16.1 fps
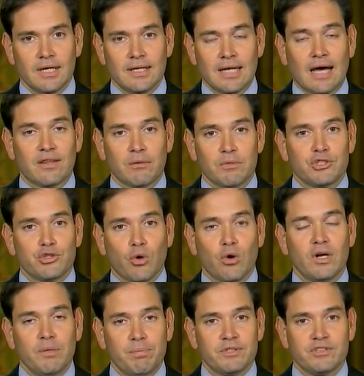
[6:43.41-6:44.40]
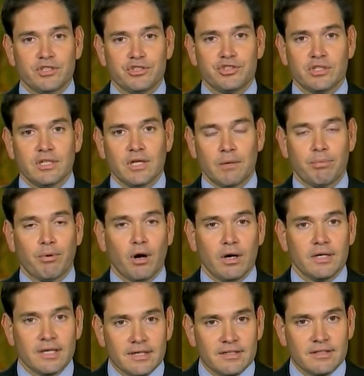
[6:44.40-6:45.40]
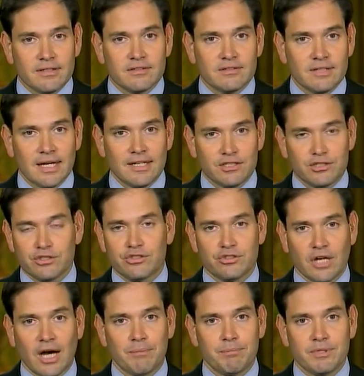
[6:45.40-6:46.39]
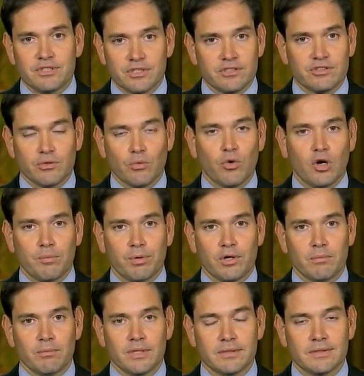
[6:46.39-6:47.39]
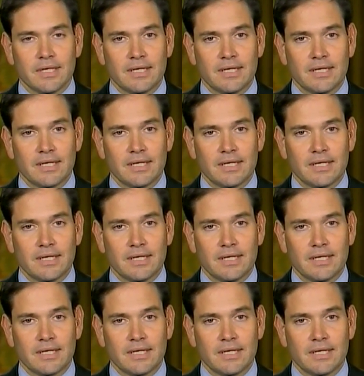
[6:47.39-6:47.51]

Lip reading: Now, the majority position in our party is that it should stop at just a work permit.